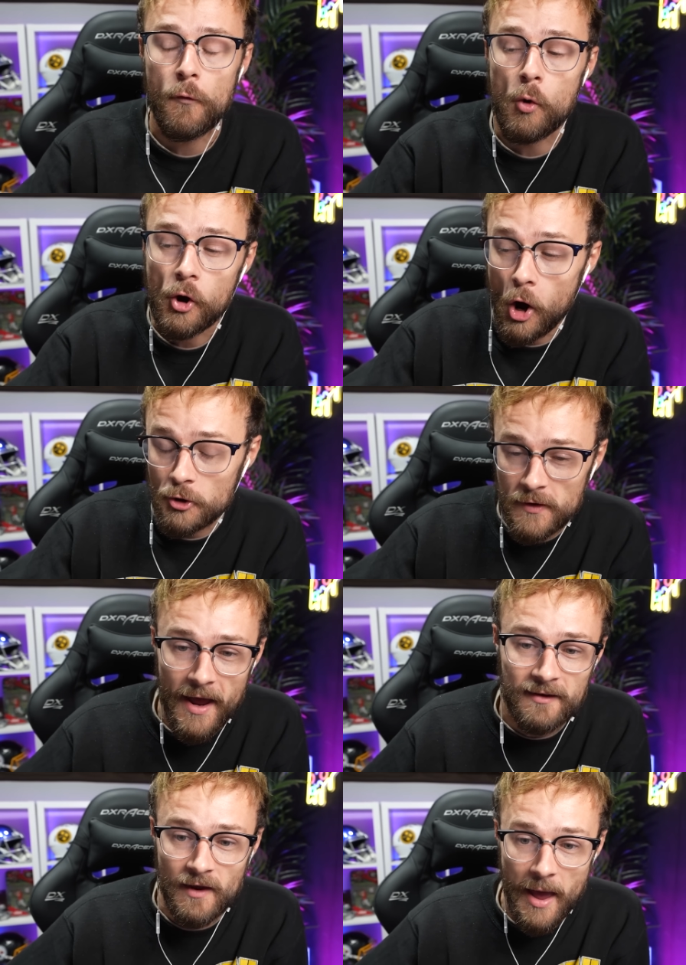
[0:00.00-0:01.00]
for our
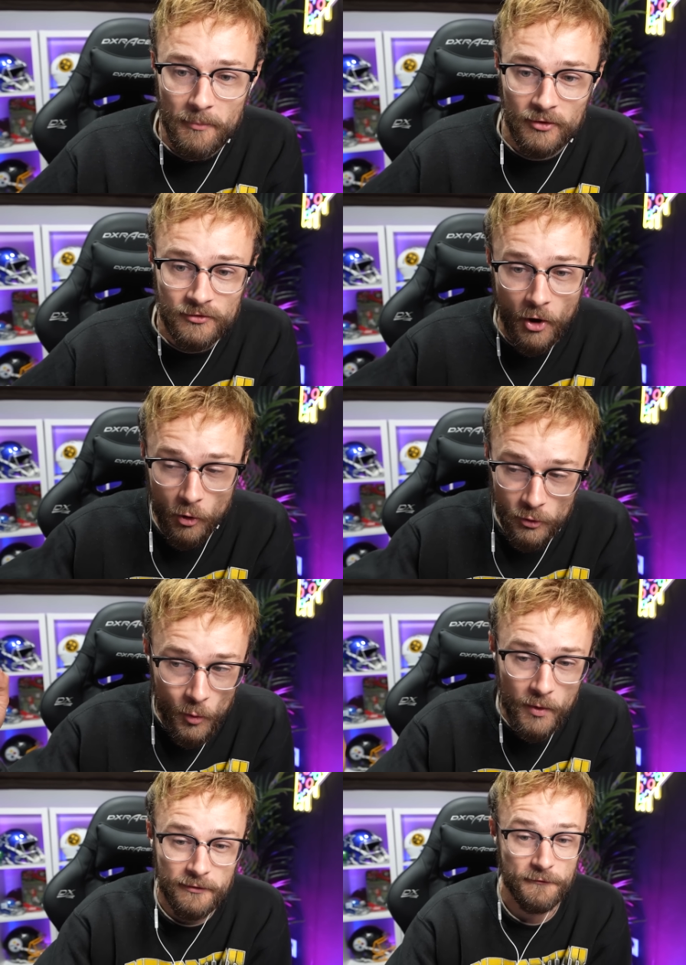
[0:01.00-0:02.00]
next episode
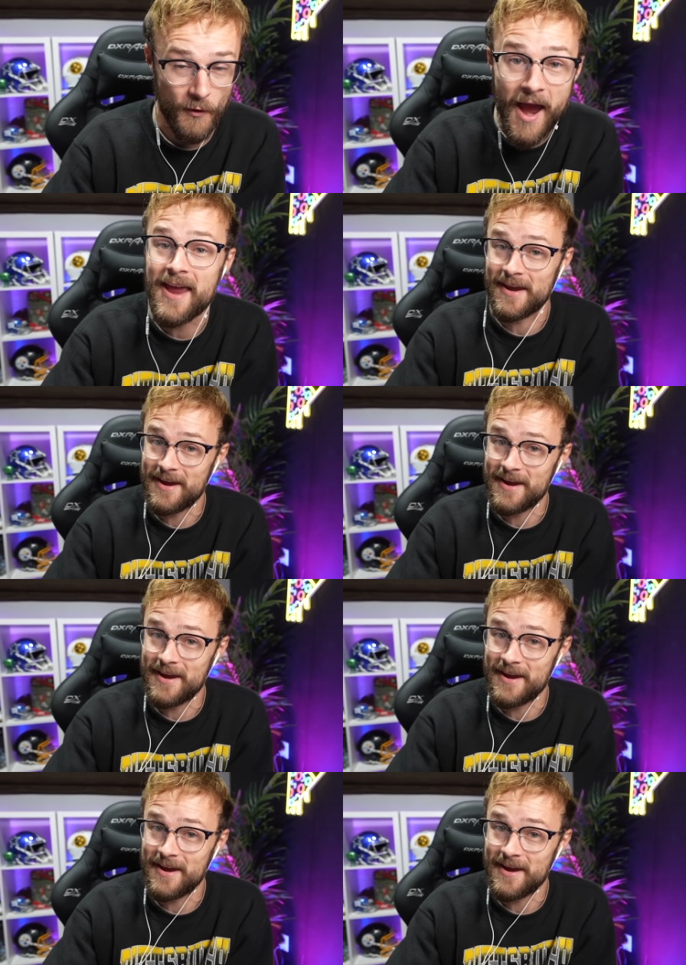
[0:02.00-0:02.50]
with Frank,